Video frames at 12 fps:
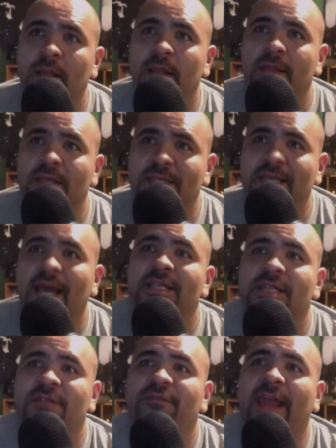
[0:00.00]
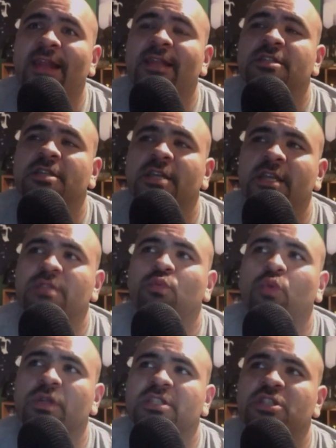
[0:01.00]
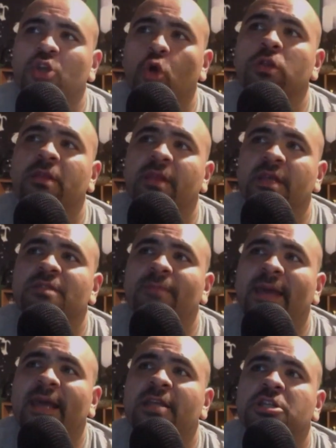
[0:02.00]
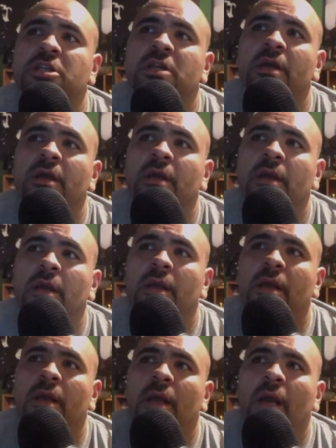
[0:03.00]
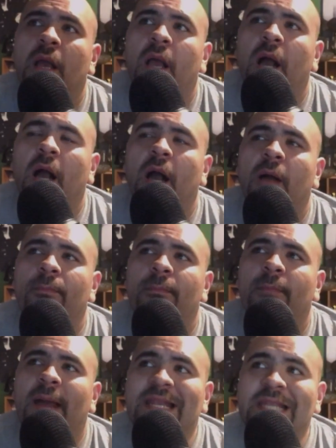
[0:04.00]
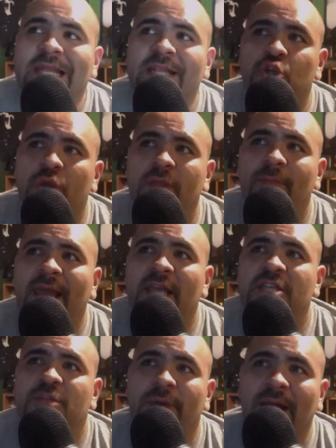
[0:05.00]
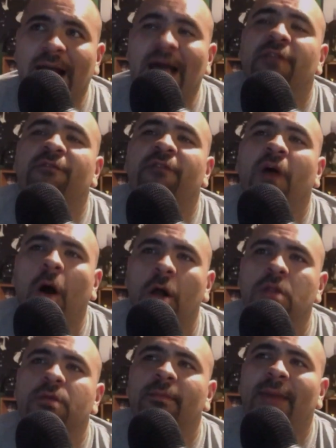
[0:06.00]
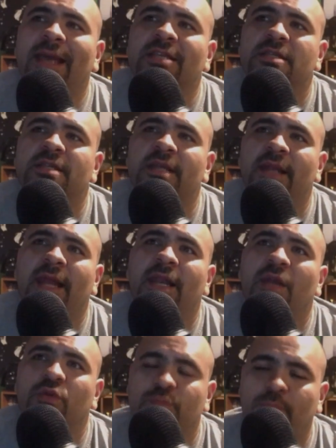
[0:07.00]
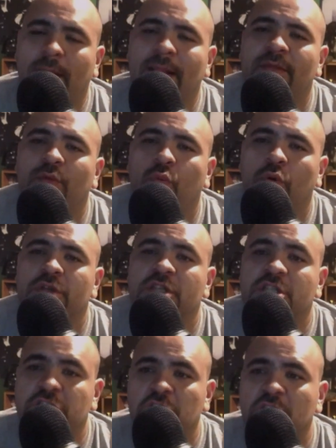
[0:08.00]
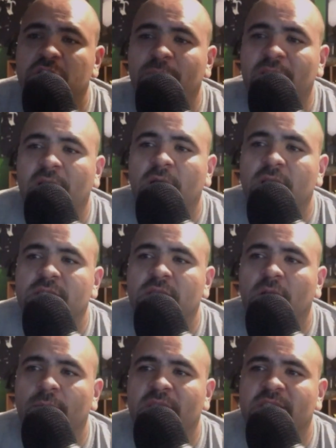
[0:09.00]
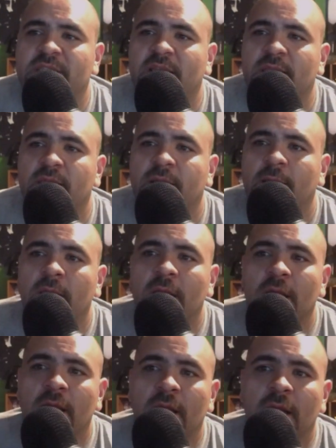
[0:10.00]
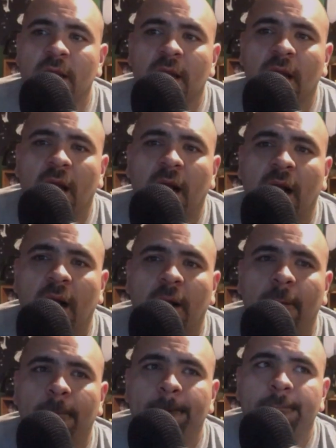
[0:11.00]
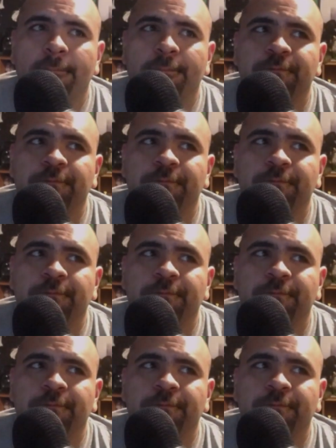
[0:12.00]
The size advantage is what sold this match. I did enjoy the match, but out of all of the matches tonight, it was probably the worst just because of the selling. Like